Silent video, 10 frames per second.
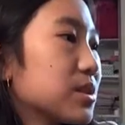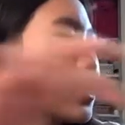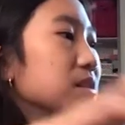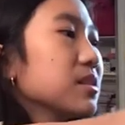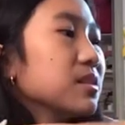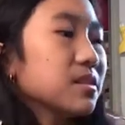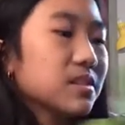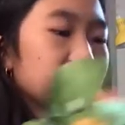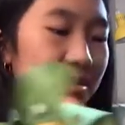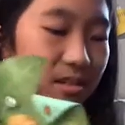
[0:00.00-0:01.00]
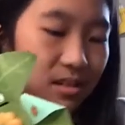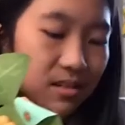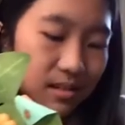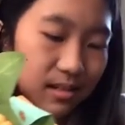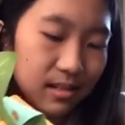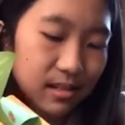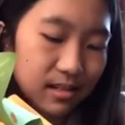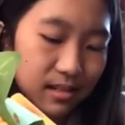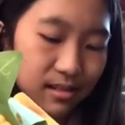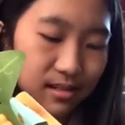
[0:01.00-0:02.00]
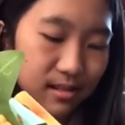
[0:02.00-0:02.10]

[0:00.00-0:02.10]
[no speech]